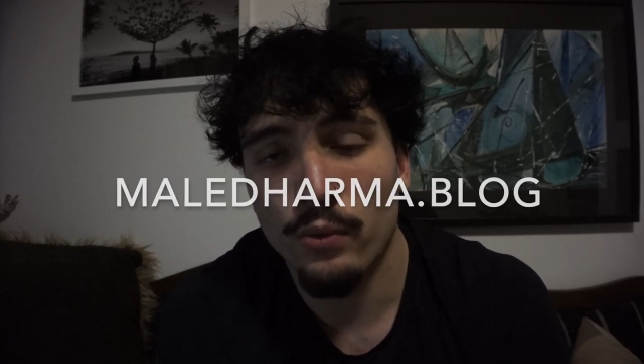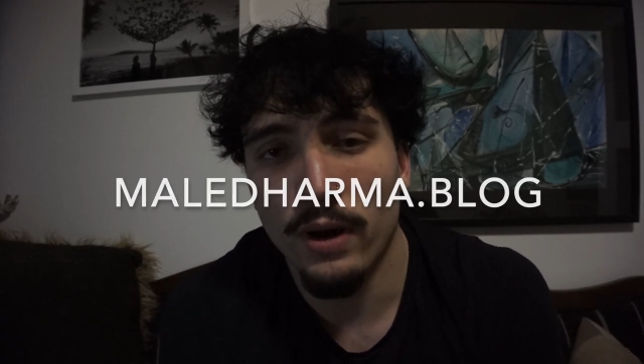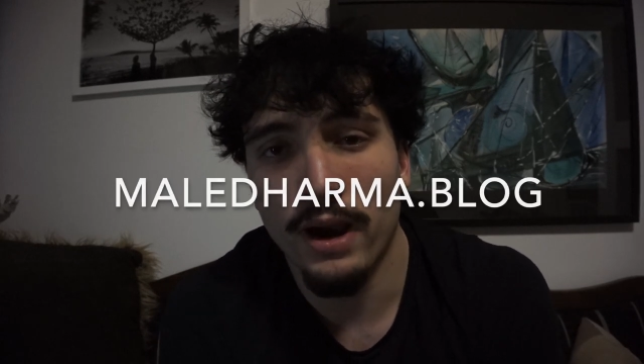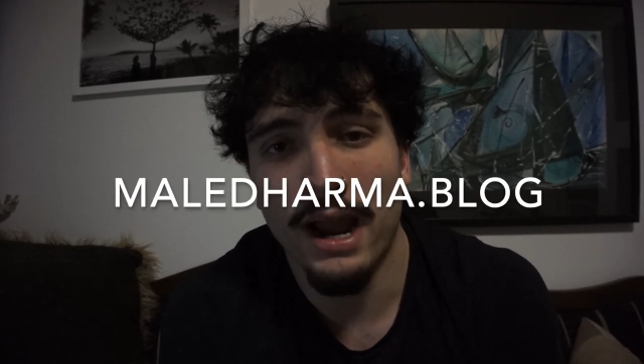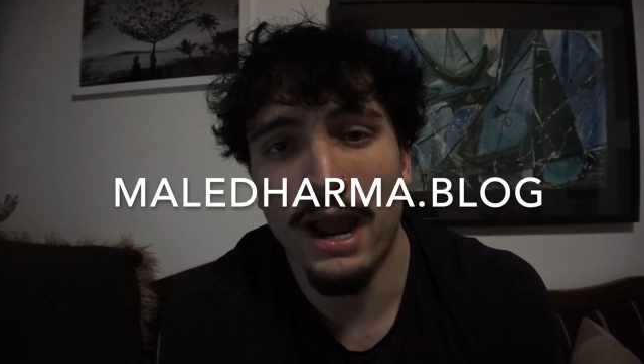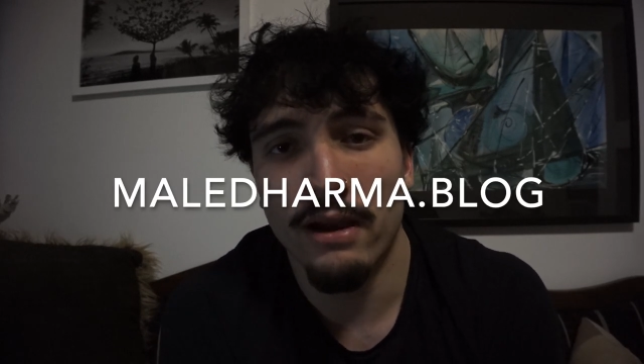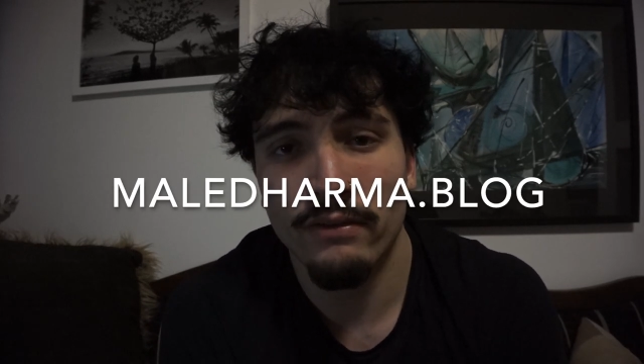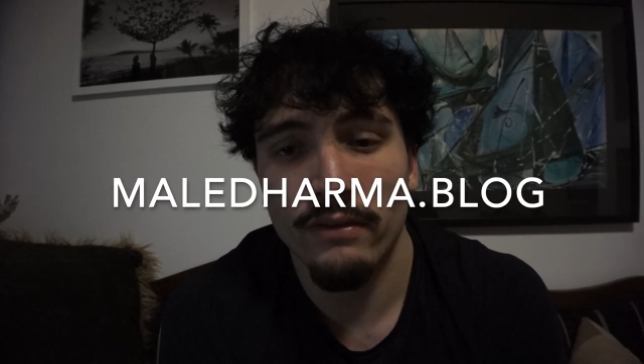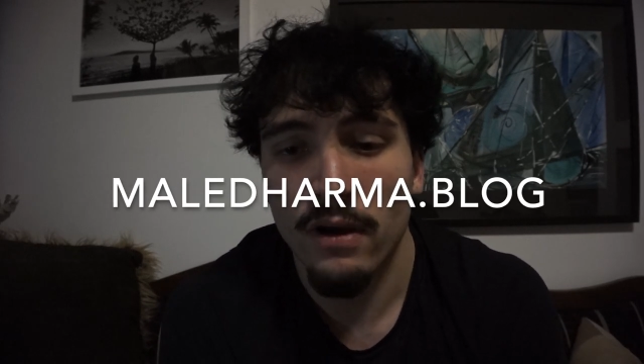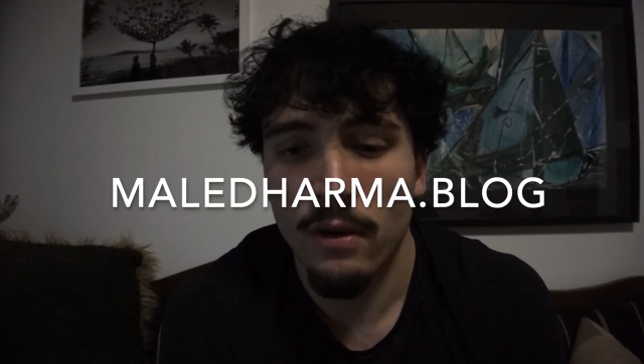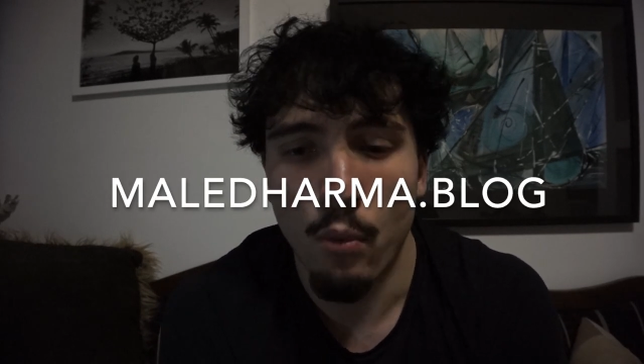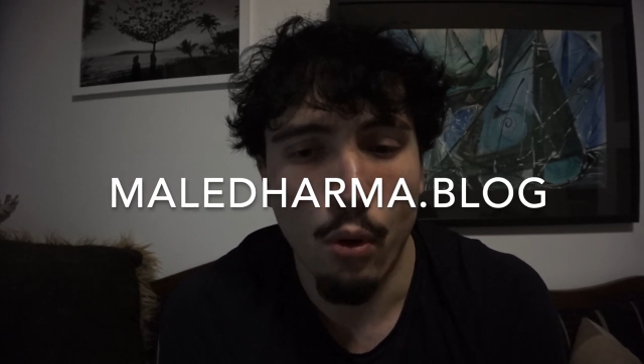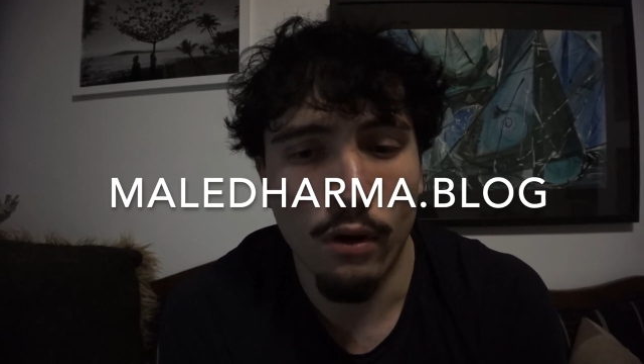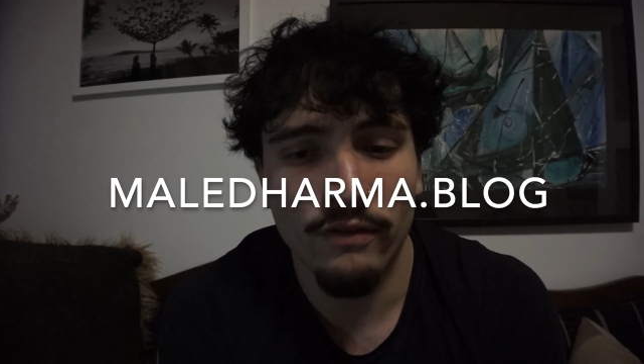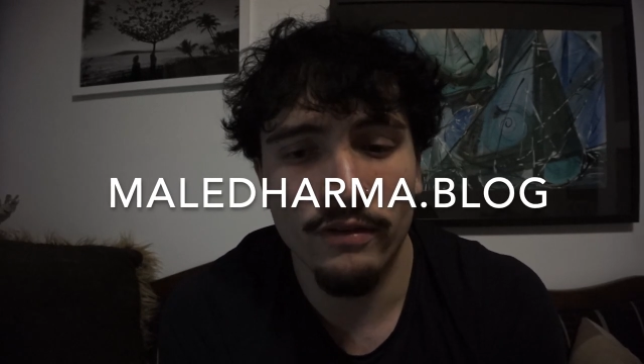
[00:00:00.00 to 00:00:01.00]
where I have
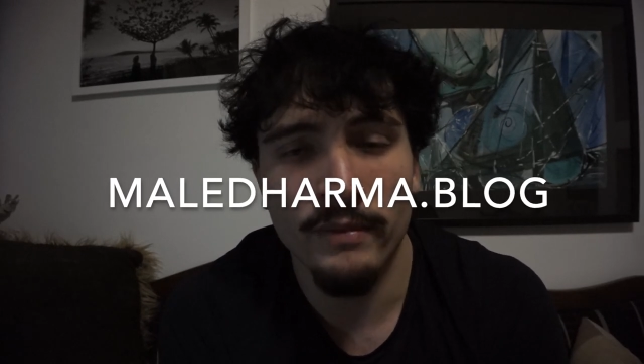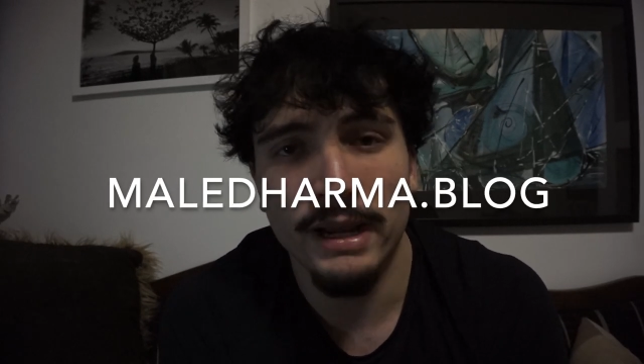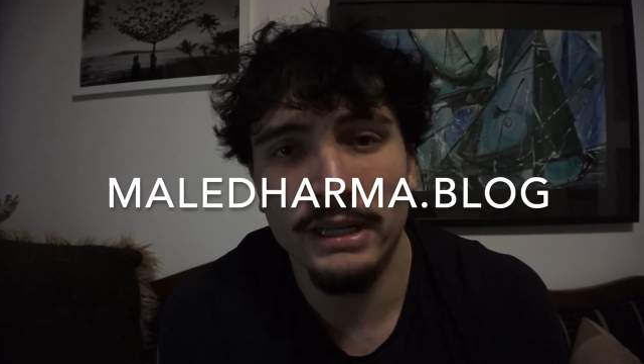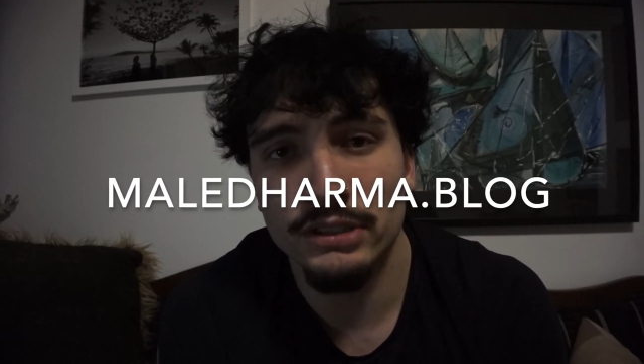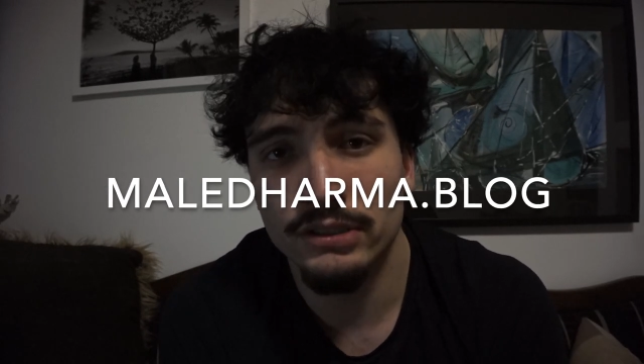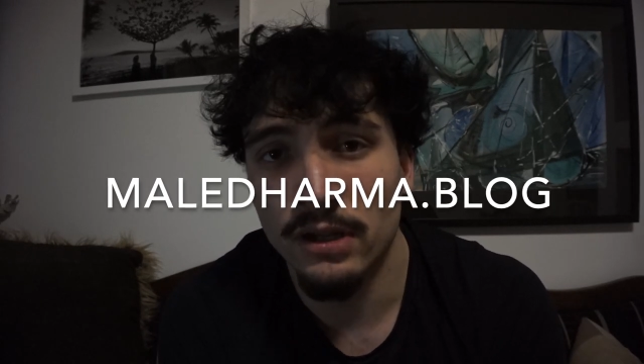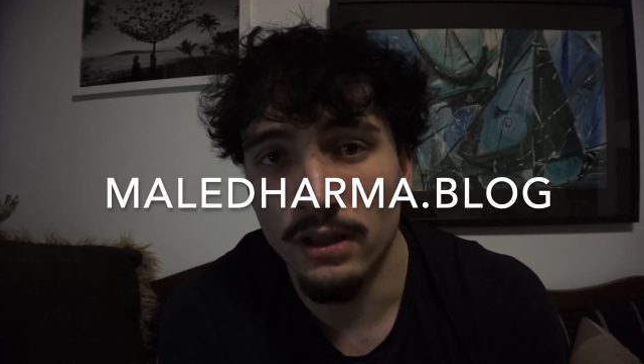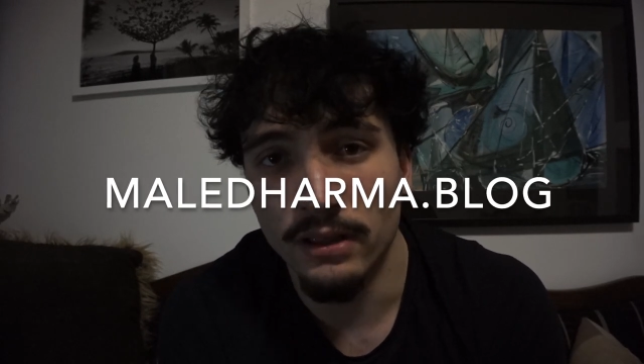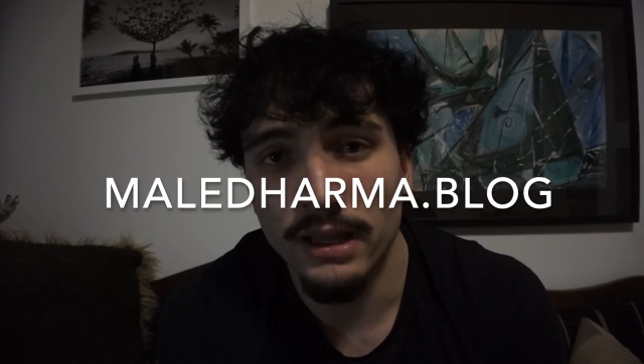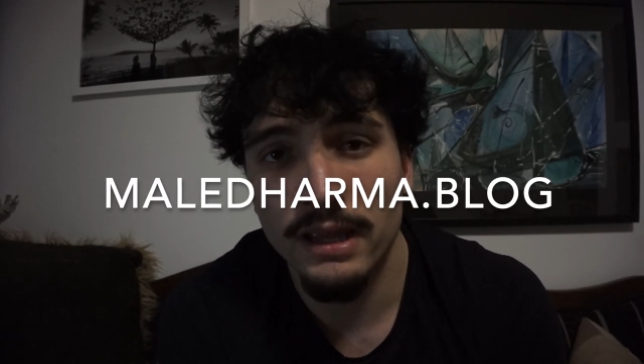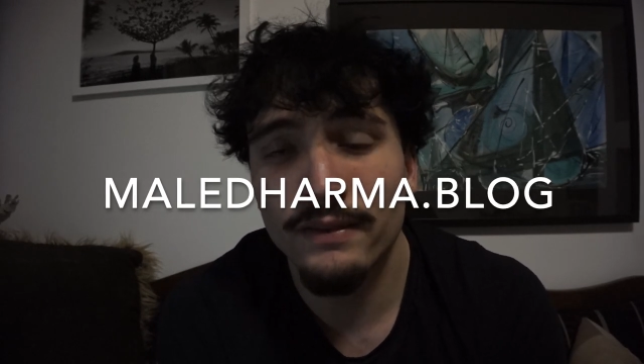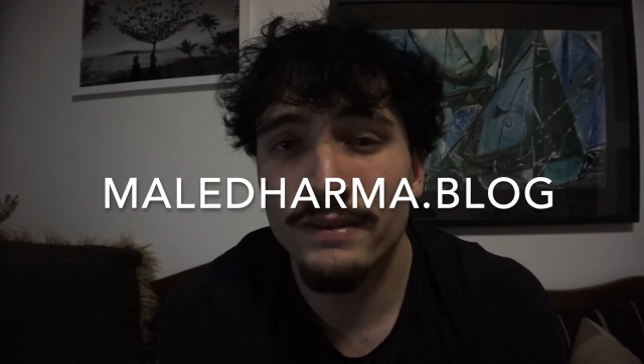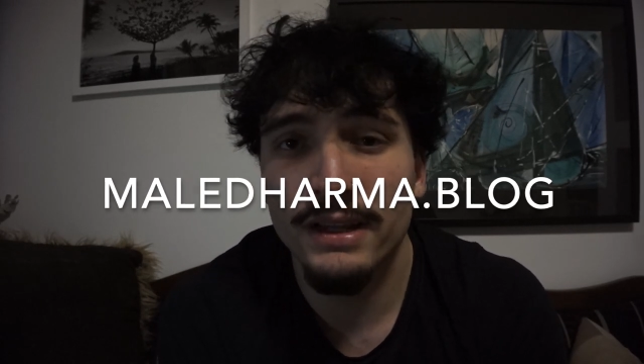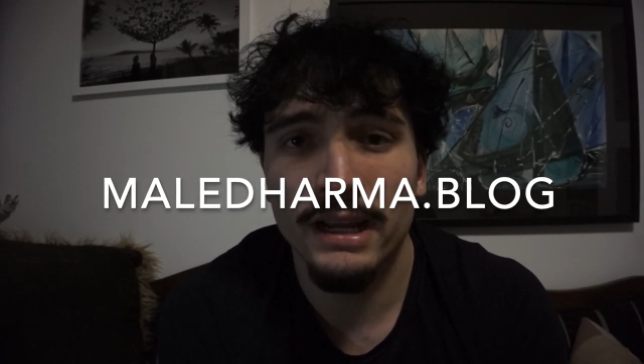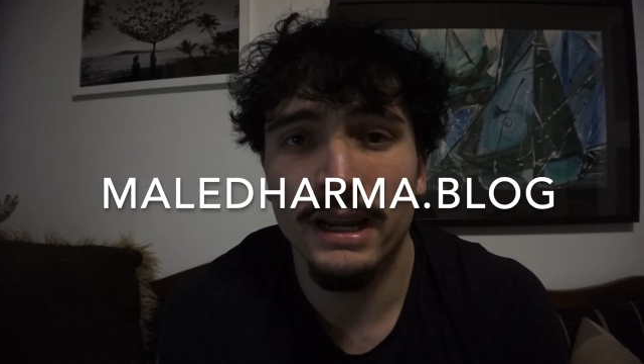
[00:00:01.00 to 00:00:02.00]
more information on
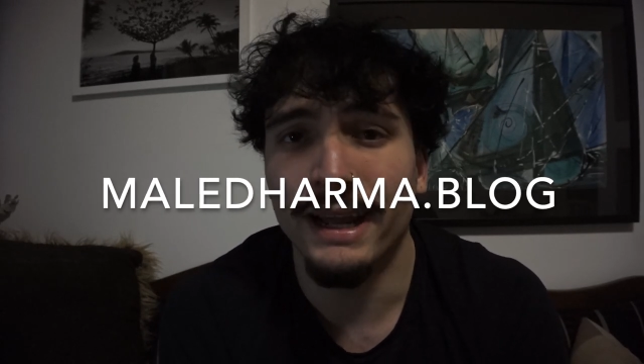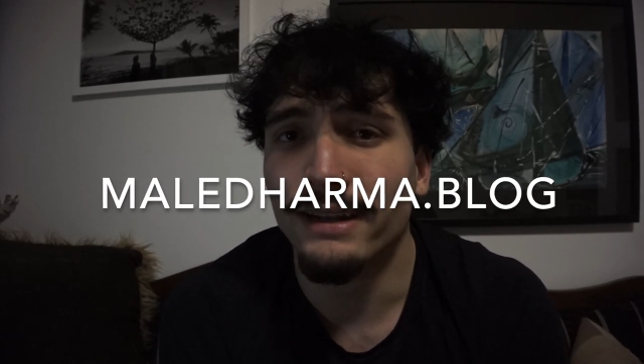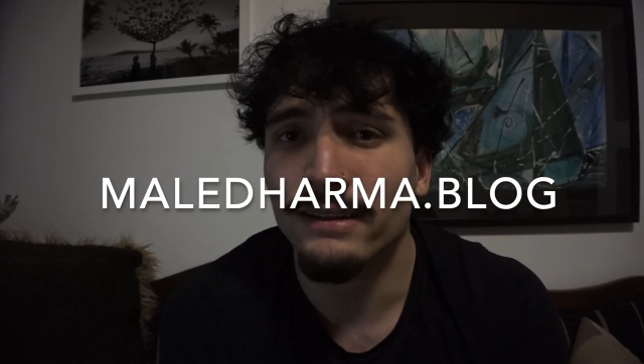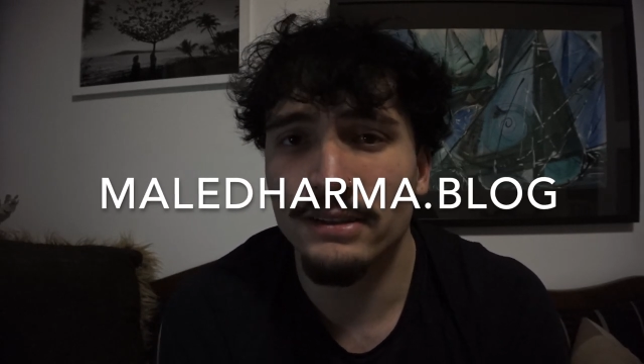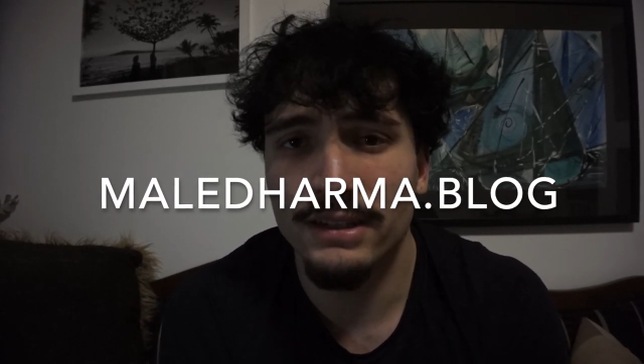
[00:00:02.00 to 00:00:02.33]
lifting and